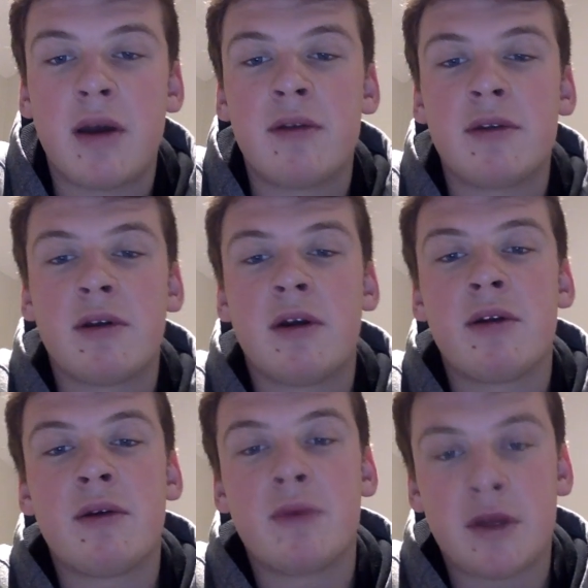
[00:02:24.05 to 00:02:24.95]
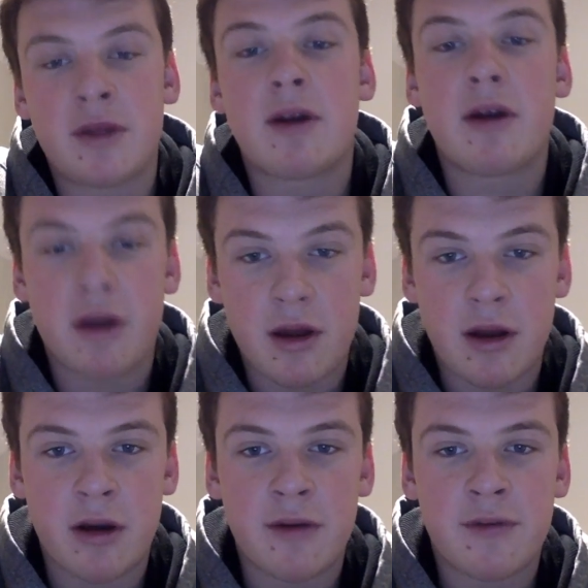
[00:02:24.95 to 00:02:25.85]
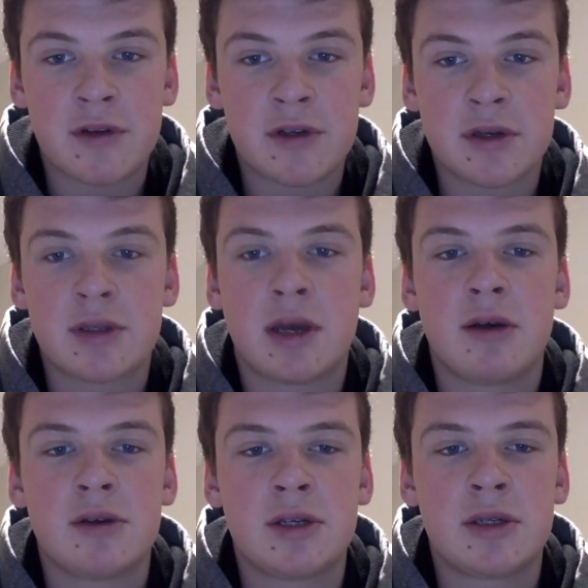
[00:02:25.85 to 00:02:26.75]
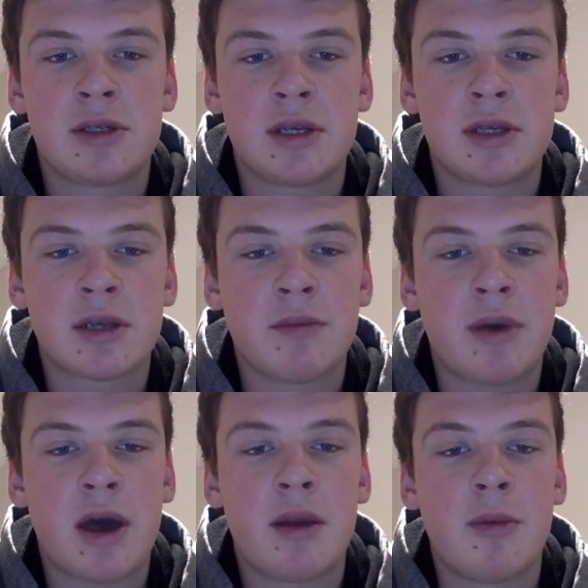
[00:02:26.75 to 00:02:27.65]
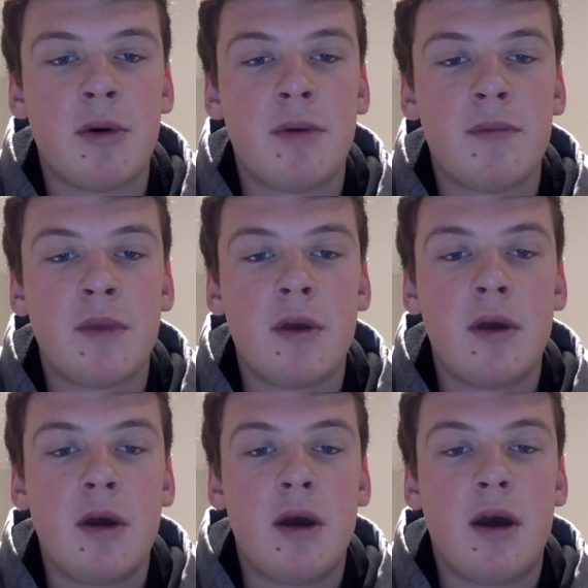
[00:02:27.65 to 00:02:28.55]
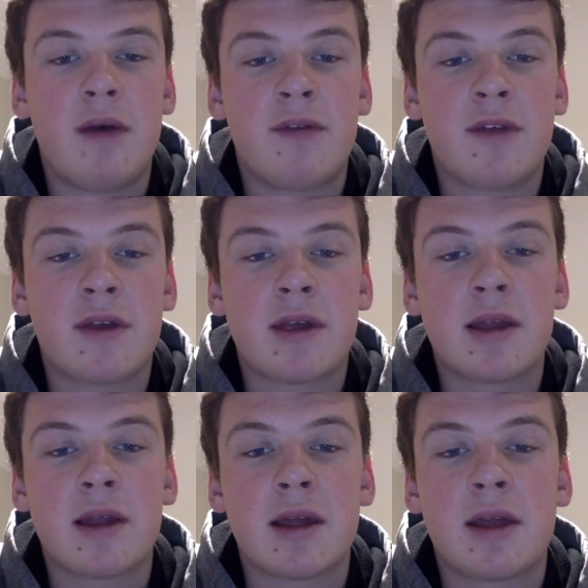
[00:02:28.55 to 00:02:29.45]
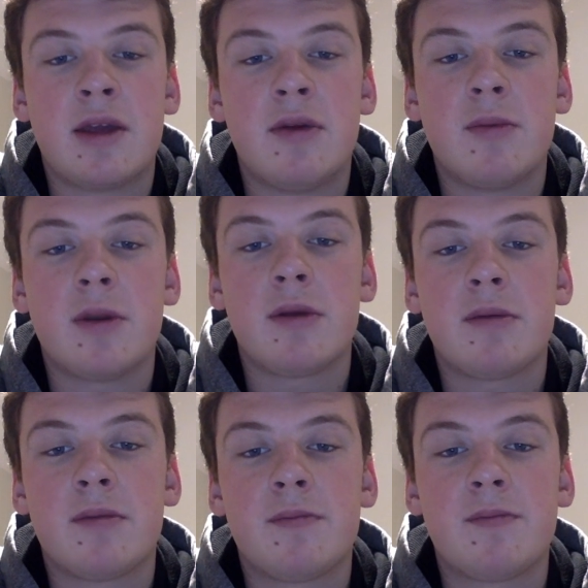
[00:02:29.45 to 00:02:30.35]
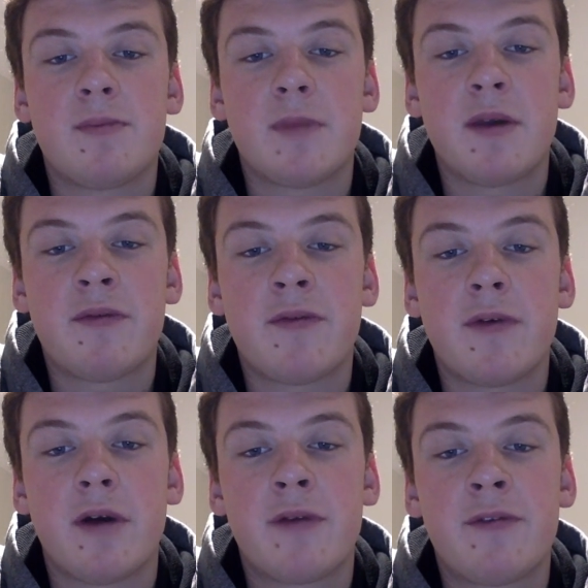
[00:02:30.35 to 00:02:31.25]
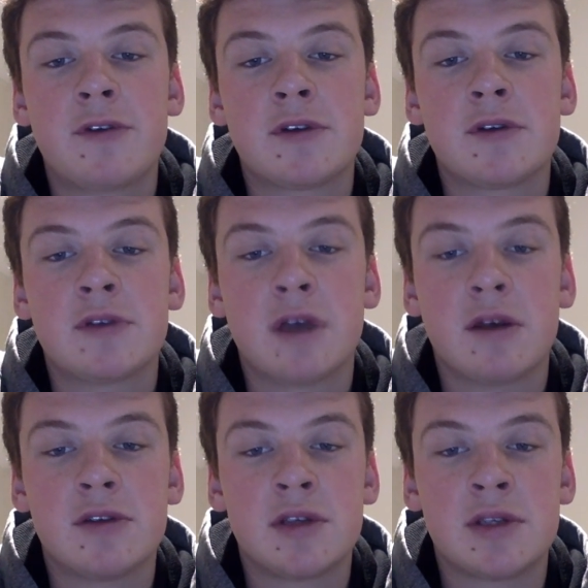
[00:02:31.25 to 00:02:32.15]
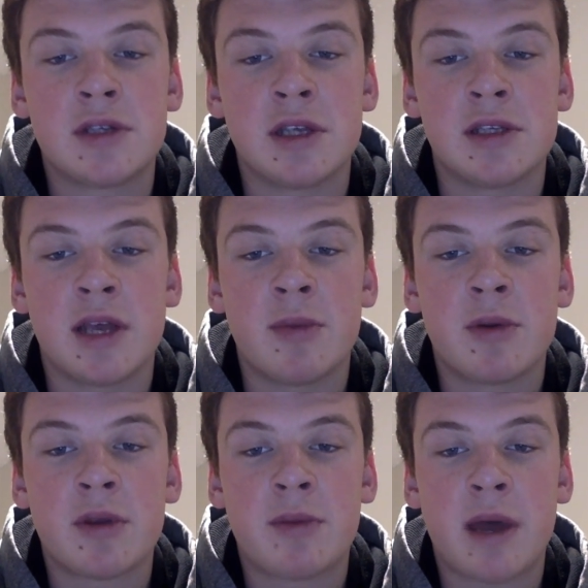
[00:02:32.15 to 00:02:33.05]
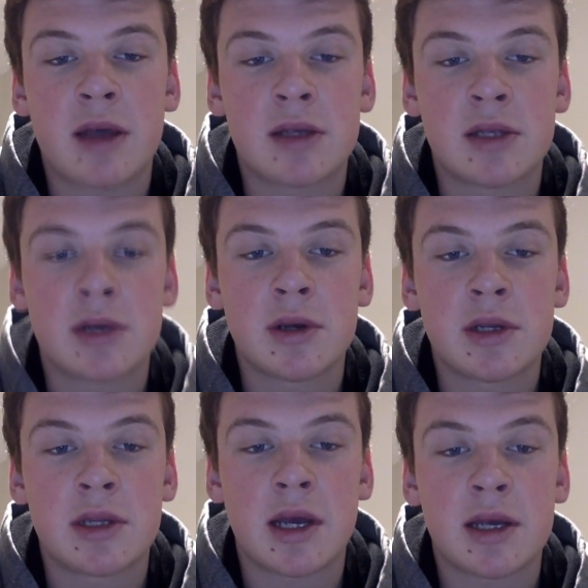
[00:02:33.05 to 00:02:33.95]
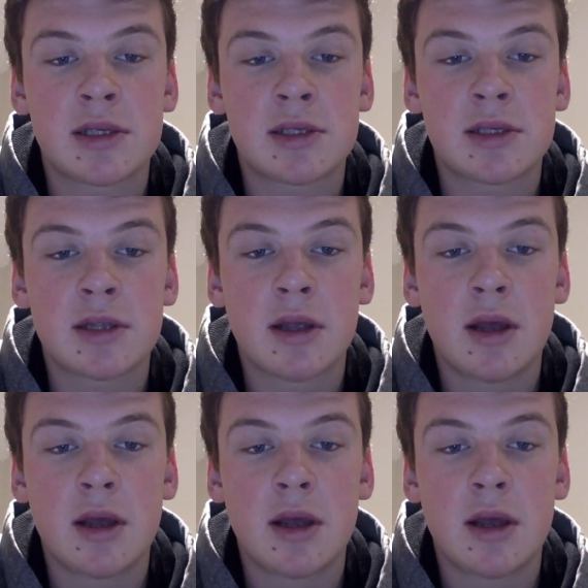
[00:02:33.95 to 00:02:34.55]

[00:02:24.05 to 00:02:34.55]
uh, or with artificial intelligence is compatible of thinking like a human. If artificial intelligence is able to pass the Turing test,